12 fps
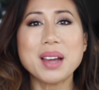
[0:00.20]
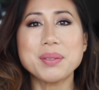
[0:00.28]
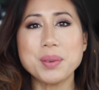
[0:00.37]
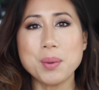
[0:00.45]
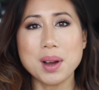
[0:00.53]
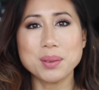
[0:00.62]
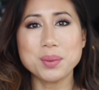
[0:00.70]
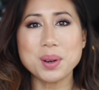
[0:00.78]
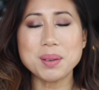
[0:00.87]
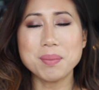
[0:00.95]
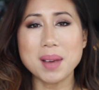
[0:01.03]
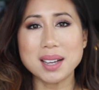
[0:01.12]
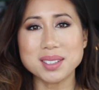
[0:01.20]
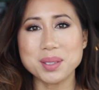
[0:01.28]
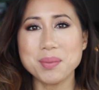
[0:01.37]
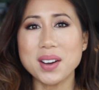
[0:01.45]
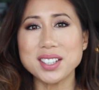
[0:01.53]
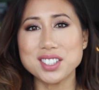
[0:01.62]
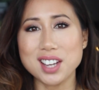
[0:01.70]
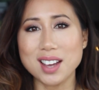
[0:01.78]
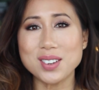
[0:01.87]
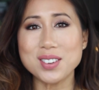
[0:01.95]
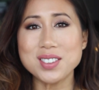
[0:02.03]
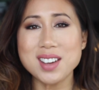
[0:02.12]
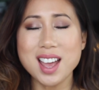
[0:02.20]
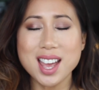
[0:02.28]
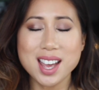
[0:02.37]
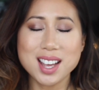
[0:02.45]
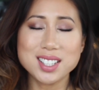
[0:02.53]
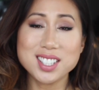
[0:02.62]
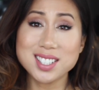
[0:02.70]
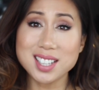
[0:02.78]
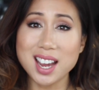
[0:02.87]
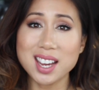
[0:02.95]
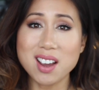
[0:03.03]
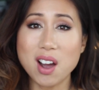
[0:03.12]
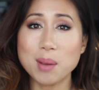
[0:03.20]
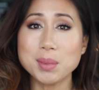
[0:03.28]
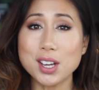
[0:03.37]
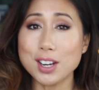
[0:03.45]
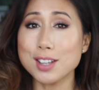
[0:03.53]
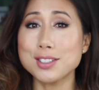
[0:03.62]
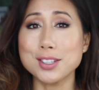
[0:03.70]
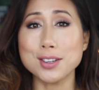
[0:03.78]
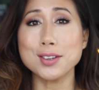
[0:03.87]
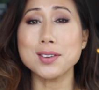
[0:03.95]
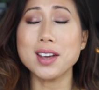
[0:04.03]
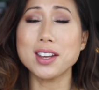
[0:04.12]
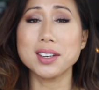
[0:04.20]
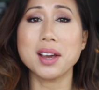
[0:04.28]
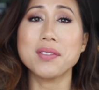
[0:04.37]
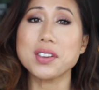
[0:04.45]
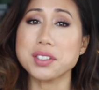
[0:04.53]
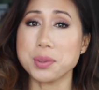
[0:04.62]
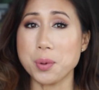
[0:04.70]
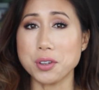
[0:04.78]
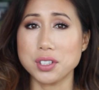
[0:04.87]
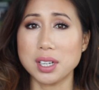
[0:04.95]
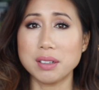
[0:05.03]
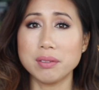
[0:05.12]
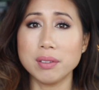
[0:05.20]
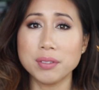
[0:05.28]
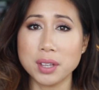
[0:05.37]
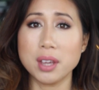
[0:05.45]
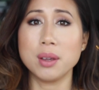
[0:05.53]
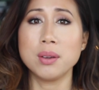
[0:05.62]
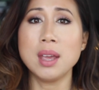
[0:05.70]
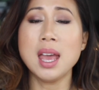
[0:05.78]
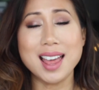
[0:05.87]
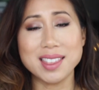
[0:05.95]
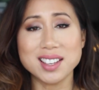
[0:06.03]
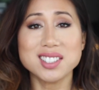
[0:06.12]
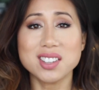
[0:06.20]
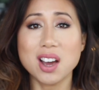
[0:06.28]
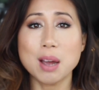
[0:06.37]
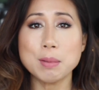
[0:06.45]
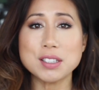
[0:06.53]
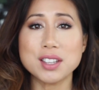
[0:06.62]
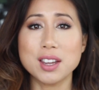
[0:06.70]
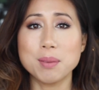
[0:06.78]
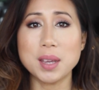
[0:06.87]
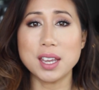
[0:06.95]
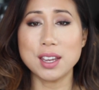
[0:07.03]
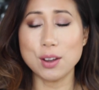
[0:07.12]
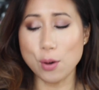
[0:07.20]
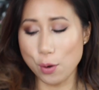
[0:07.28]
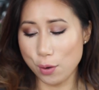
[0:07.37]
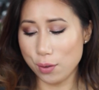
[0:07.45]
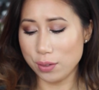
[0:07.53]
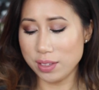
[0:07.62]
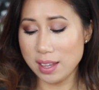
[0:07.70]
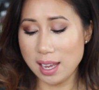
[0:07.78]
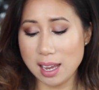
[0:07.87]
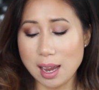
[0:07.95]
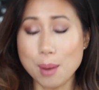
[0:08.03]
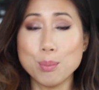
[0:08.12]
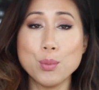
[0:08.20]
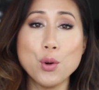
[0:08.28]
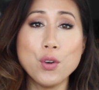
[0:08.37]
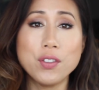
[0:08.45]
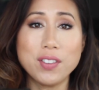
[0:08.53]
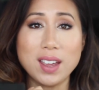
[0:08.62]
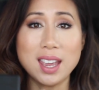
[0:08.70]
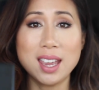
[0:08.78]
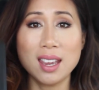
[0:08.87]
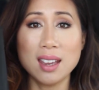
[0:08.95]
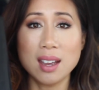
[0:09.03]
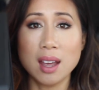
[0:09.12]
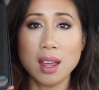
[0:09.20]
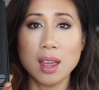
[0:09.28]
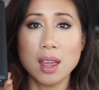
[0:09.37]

Hi everyone, welcome back to my channel. Today I'm going to do another swatching review, and this time it's going to be on the Morphe